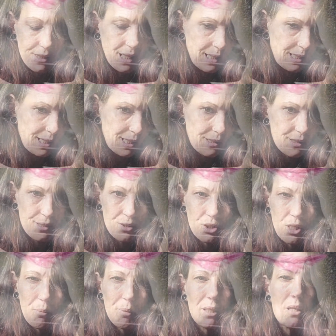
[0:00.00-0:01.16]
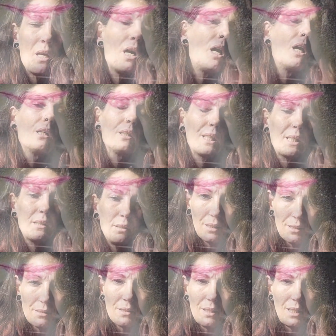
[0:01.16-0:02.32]
tightening of the stomach? Like
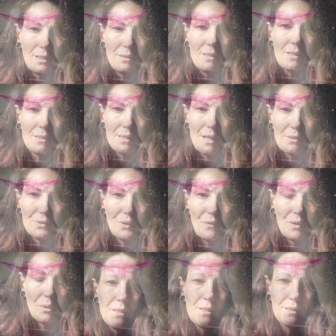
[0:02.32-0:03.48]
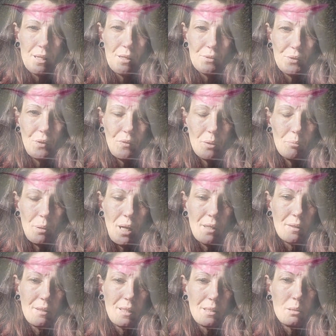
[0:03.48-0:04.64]
listening to the sounds of your
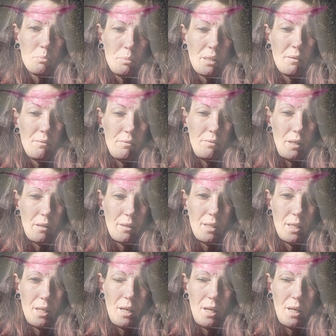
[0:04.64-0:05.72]
body. That's been a very